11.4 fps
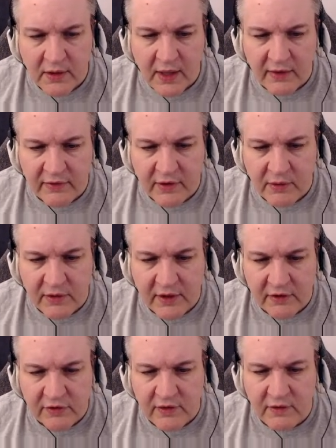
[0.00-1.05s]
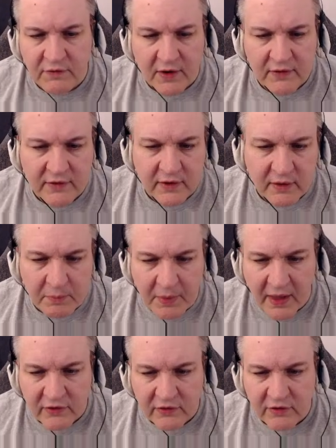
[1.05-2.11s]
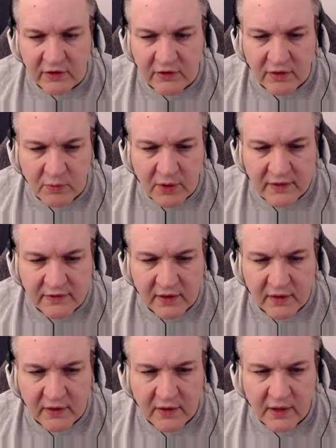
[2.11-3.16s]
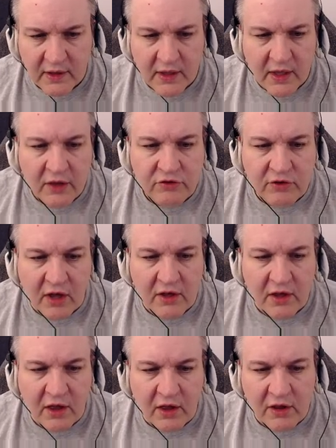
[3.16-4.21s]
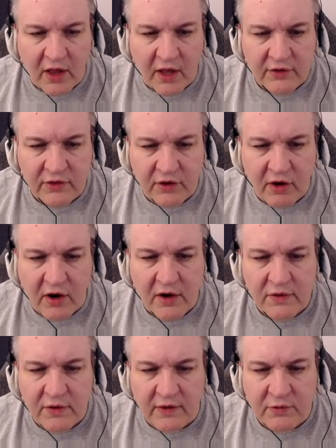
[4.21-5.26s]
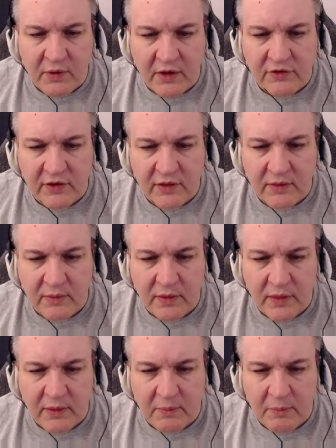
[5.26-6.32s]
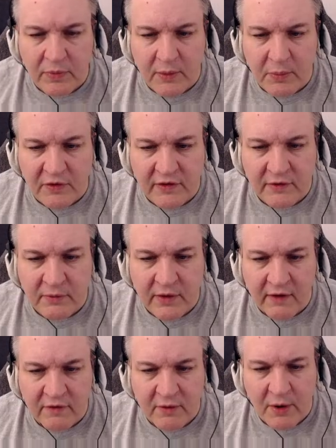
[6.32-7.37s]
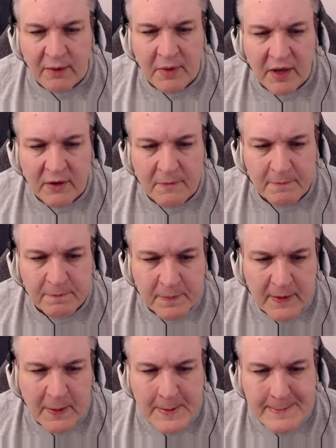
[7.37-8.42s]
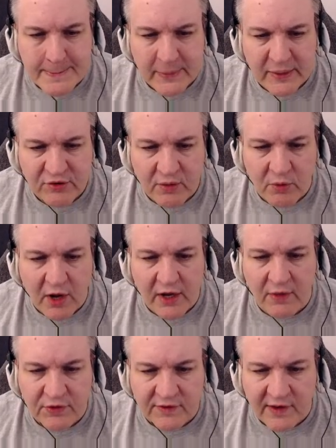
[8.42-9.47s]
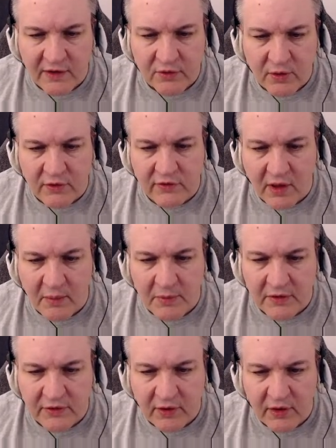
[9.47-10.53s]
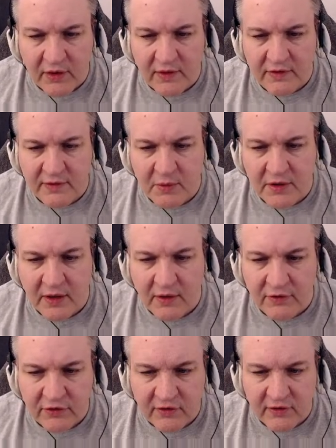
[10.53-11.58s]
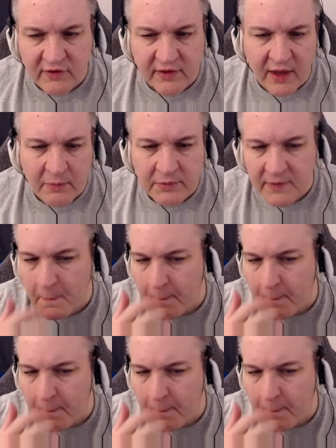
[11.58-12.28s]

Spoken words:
As they go to the kitchen, they find a secret passage into the wine cellar. John clocks the guard that's watching the princess with a heavy wine bottle. They try to walk out the side doors calmly and slowly, and then someone yells, "She's escaped."